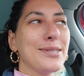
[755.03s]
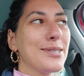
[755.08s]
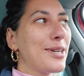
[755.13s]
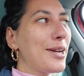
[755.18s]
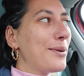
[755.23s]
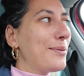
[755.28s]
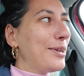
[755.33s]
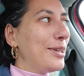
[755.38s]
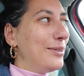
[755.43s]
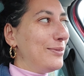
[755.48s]
You
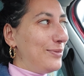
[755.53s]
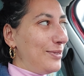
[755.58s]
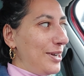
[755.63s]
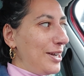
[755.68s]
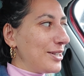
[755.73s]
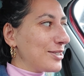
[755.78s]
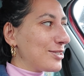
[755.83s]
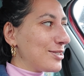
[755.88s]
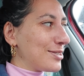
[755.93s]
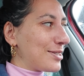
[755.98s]
know, when you've
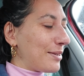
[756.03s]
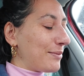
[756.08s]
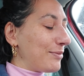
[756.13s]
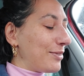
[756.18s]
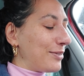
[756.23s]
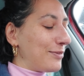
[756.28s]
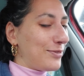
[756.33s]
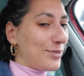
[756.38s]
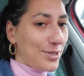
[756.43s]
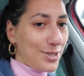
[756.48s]
worked on
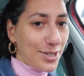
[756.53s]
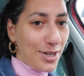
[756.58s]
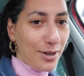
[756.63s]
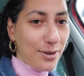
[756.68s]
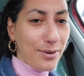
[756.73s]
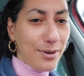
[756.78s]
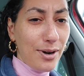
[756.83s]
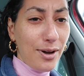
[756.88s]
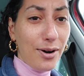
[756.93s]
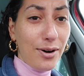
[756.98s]
something for
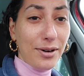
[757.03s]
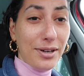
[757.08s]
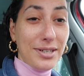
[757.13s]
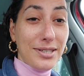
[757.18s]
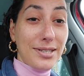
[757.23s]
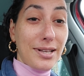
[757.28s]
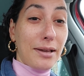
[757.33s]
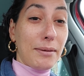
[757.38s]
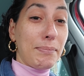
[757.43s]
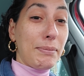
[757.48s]
so long and it's
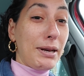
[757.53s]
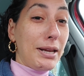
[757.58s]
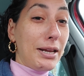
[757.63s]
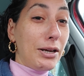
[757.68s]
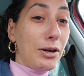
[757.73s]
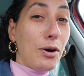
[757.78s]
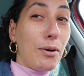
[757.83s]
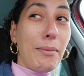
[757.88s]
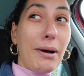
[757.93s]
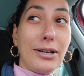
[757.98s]
like been in
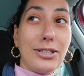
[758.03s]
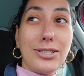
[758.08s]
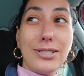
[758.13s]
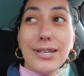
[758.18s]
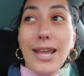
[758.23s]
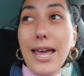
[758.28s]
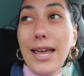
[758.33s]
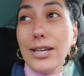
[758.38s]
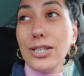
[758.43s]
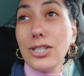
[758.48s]
your
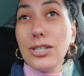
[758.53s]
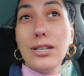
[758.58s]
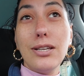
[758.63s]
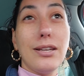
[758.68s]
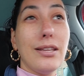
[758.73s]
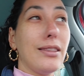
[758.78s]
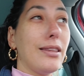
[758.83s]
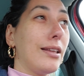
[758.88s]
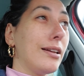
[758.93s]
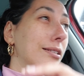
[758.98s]
imagination,
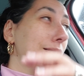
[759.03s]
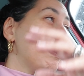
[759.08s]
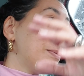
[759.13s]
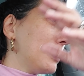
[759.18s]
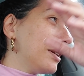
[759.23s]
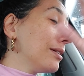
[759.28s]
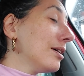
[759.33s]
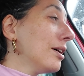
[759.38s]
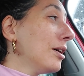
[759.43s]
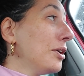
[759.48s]
and then it's been